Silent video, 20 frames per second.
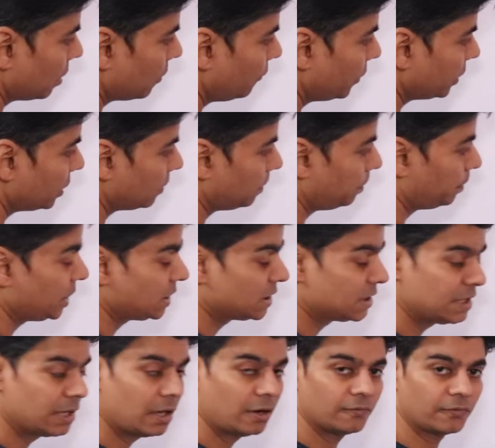with
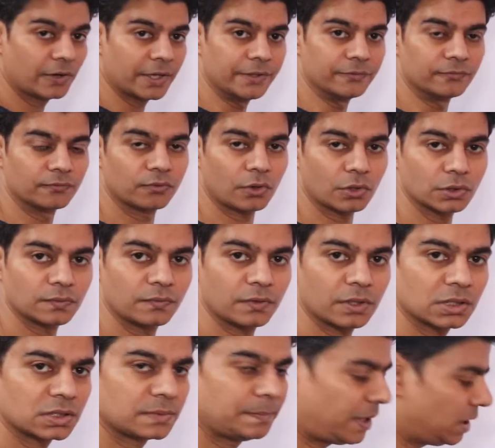PCl5,
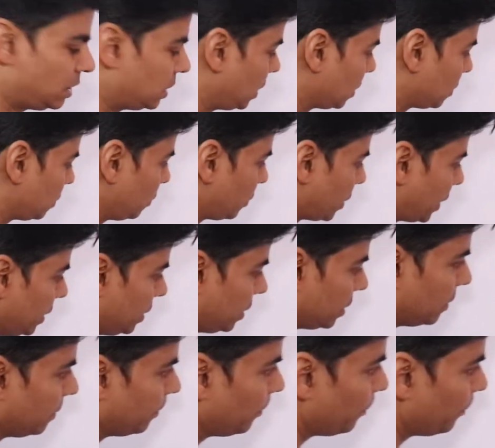phosphorus pentachloride,